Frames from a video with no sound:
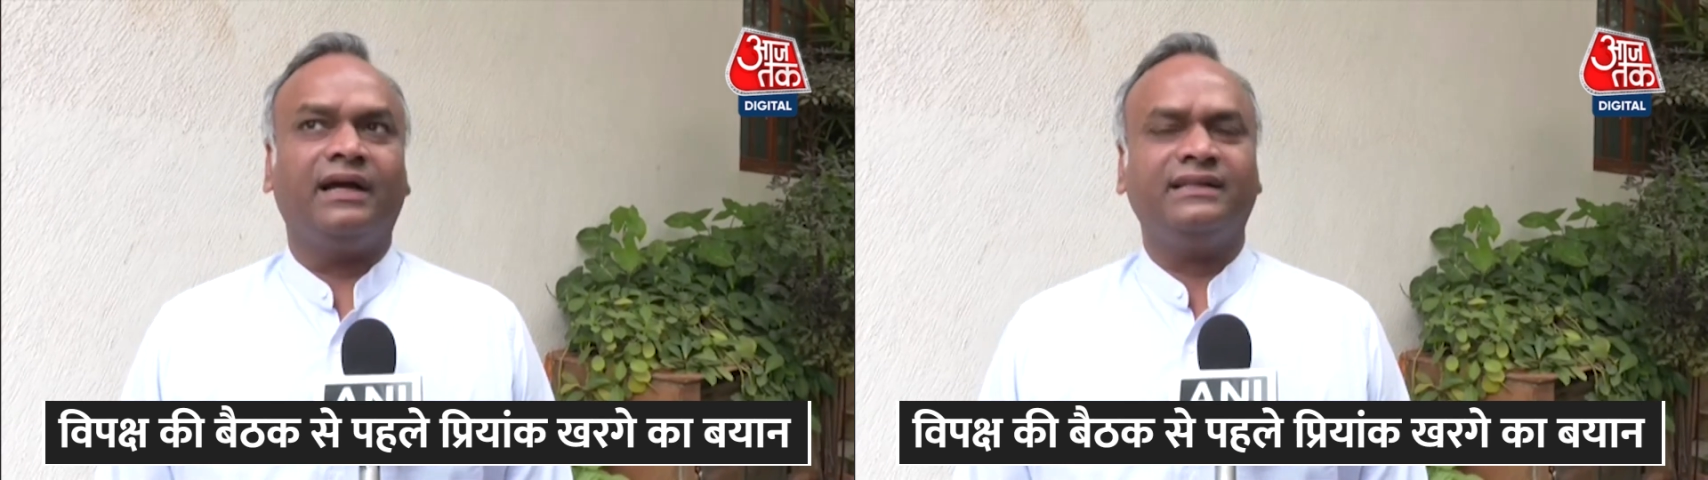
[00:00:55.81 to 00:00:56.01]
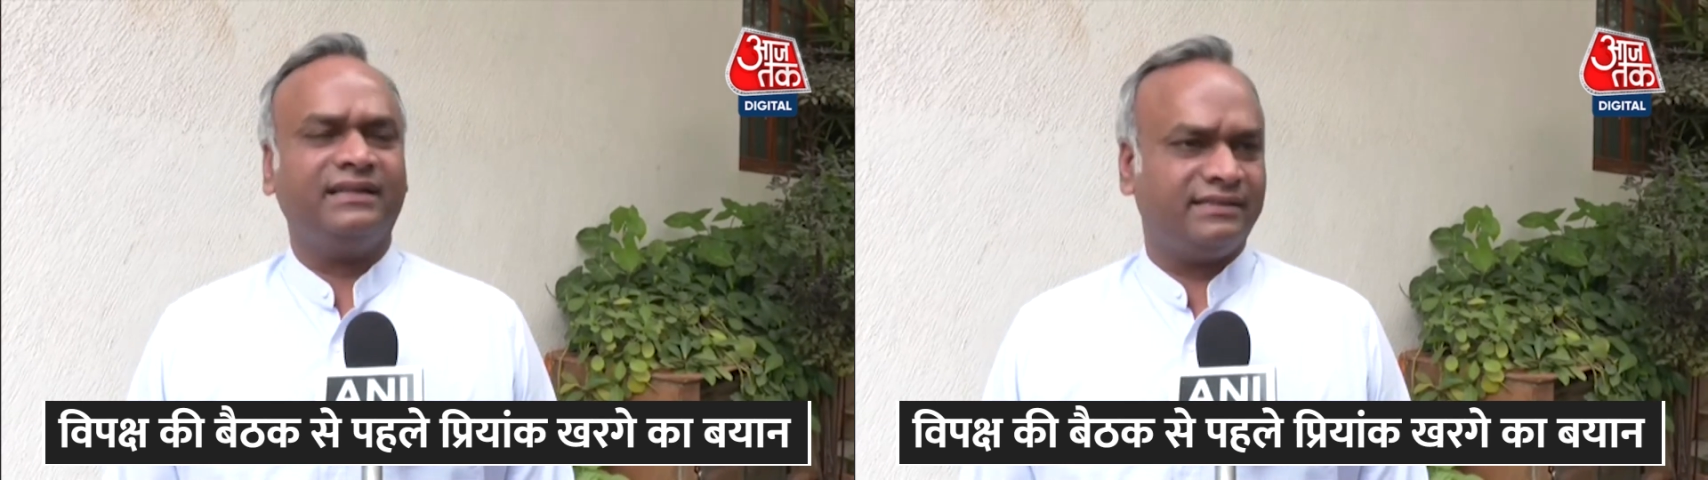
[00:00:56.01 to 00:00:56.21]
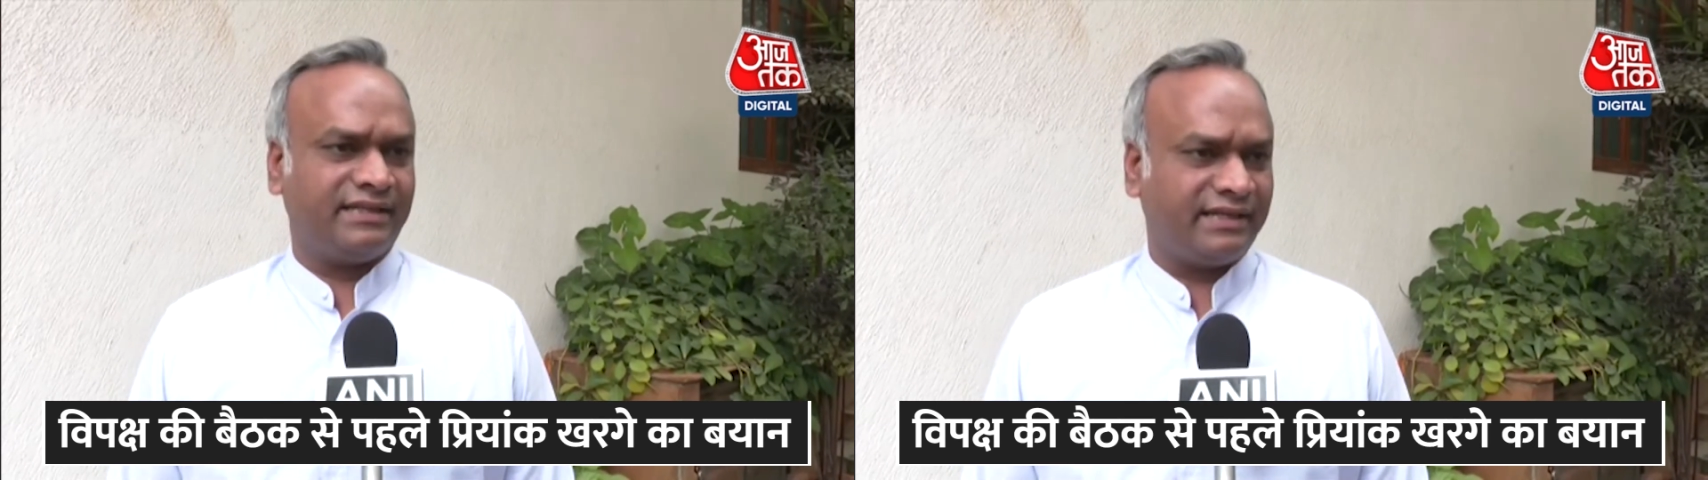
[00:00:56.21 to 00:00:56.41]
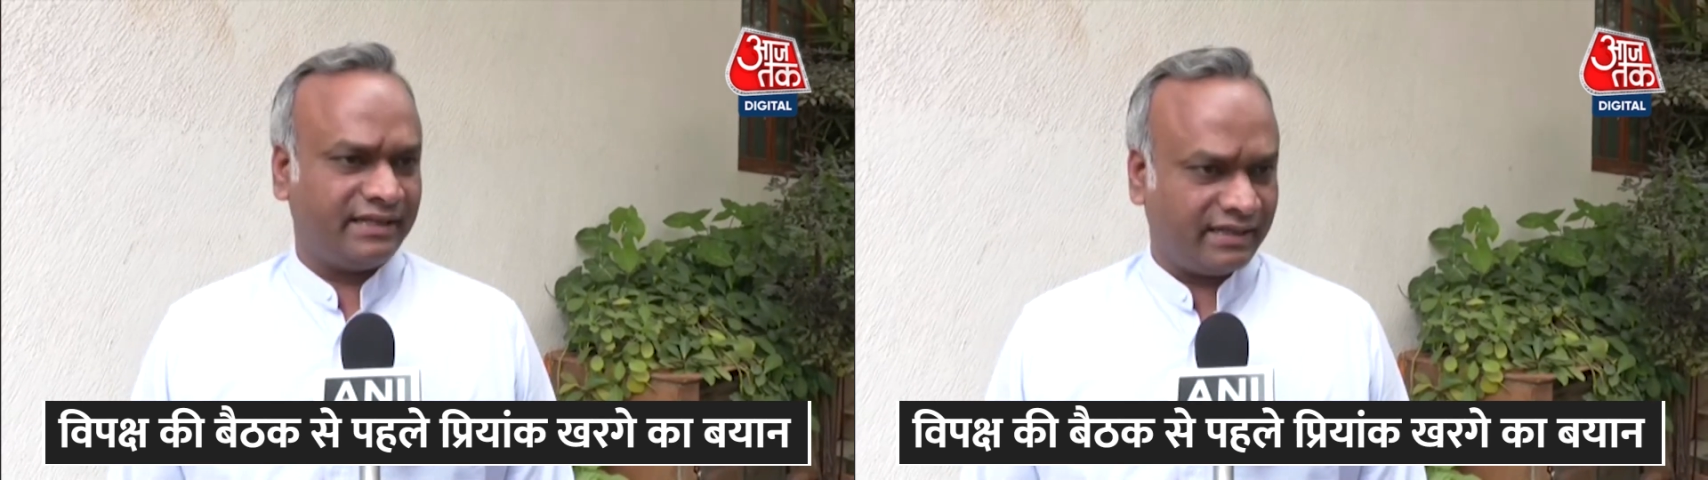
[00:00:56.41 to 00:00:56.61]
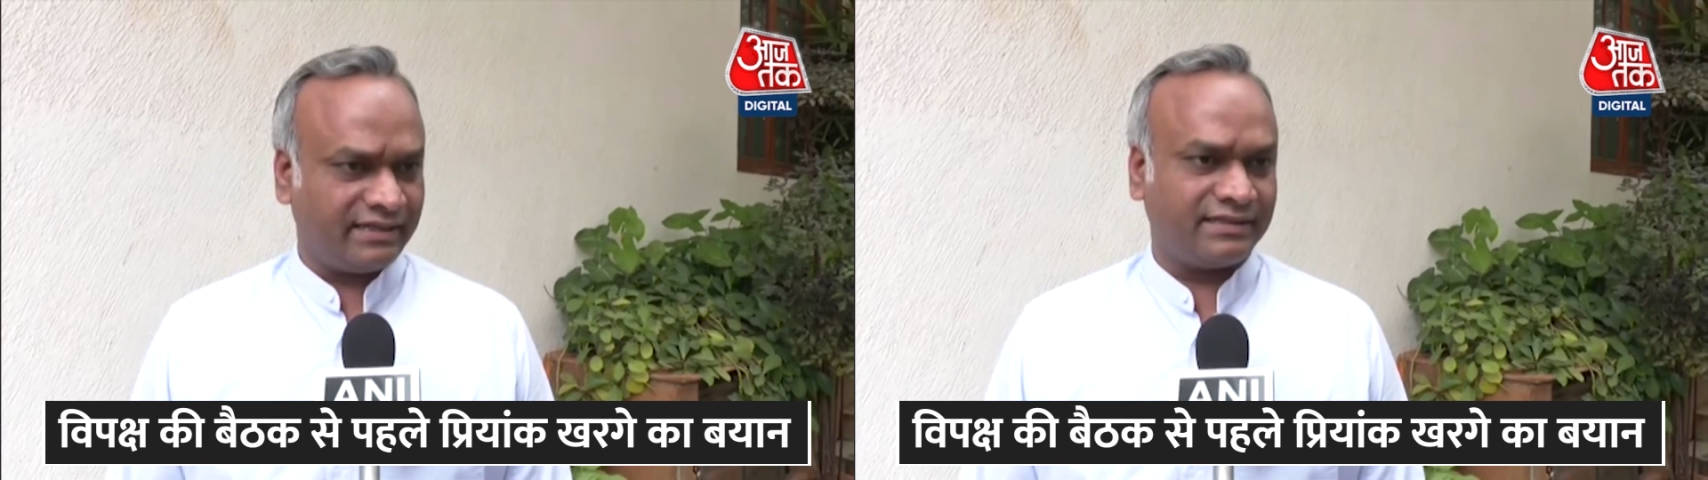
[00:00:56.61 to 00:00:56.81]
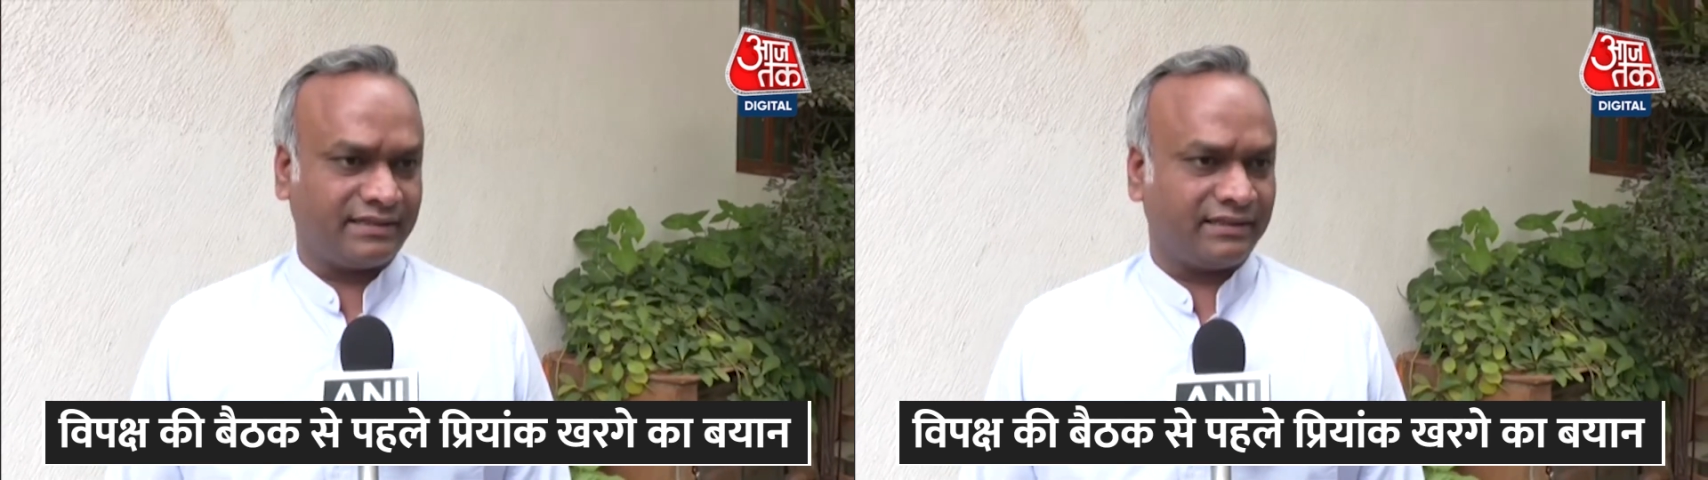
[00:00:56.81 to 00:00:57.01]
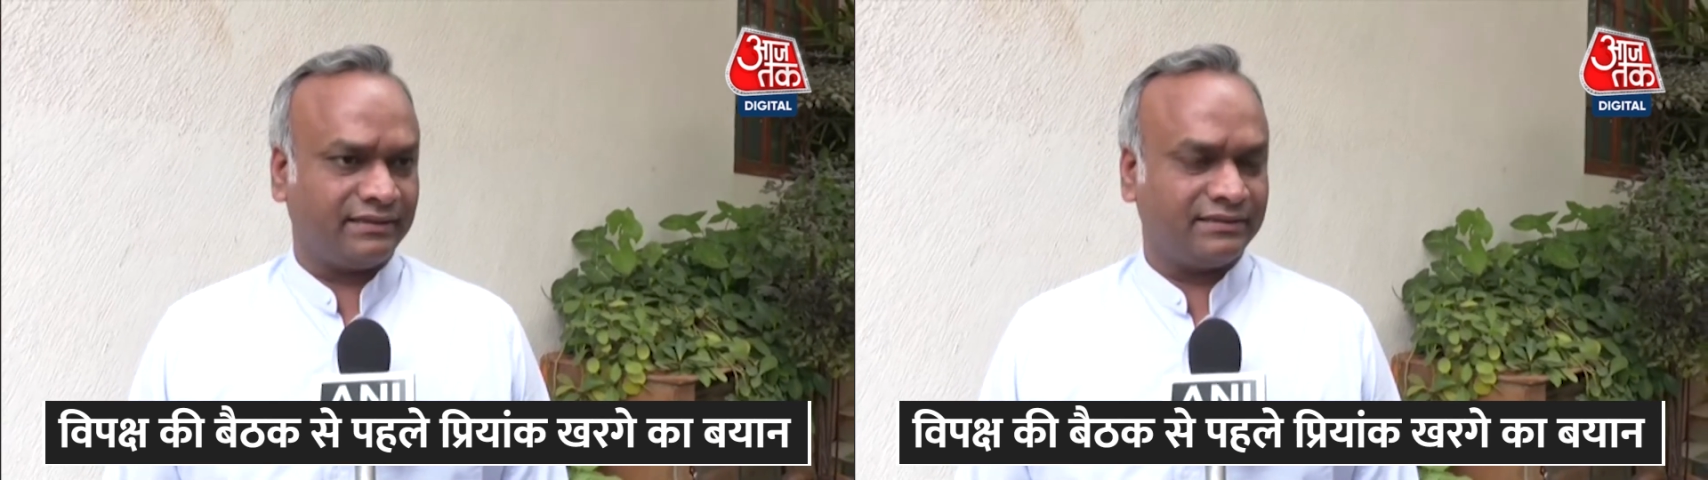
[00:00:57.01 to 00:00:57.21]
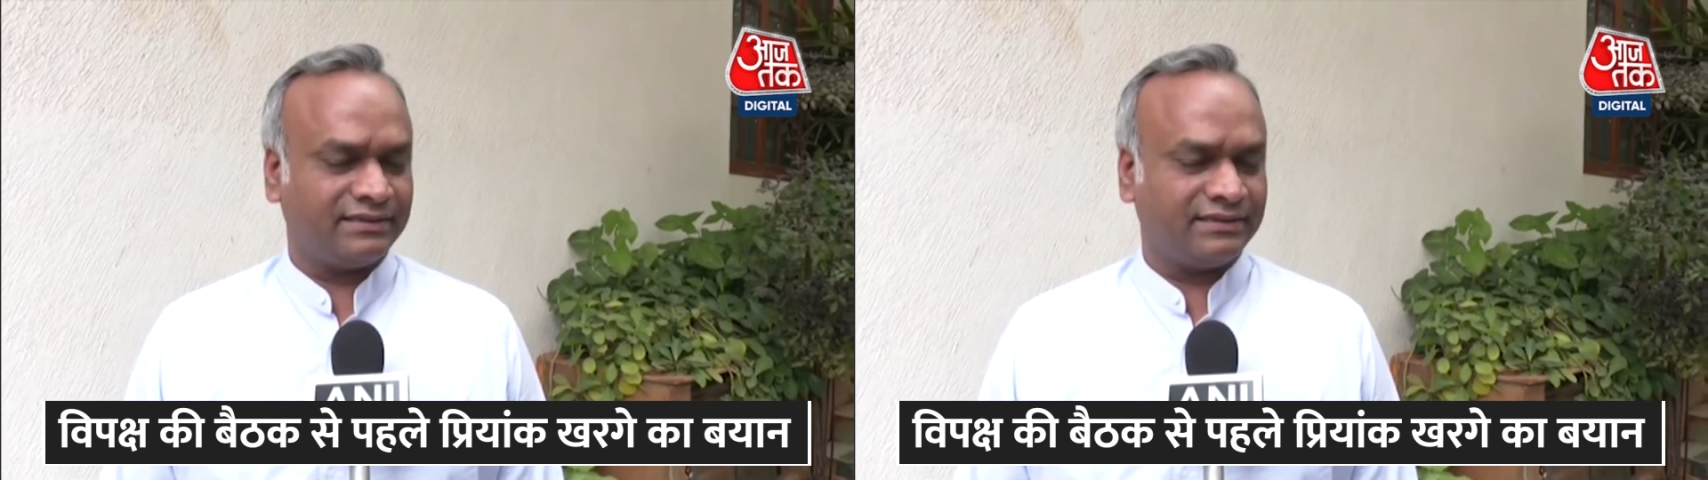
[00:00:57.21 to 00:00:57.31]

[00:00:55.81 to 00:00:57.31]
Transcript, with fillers: I think JDS,